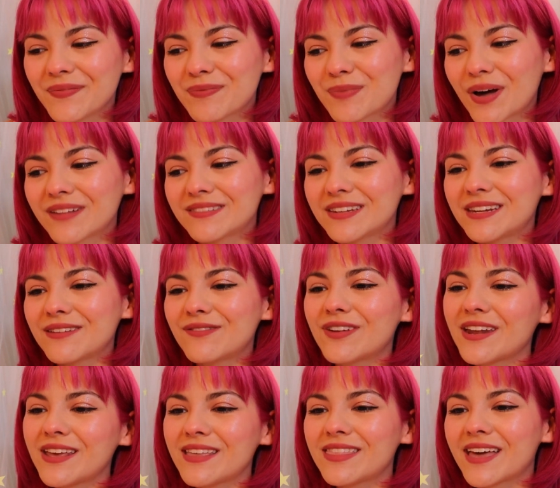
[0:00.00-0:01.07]

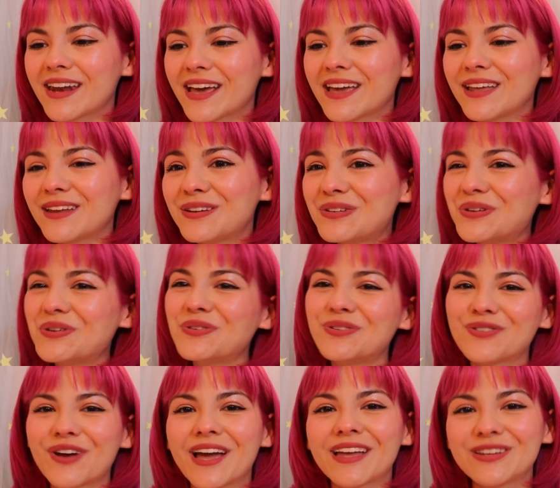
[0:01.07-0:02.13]
positivity that I do
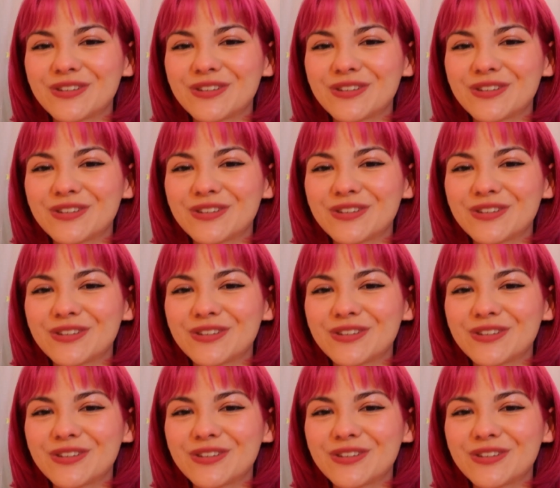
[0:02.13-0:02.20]
try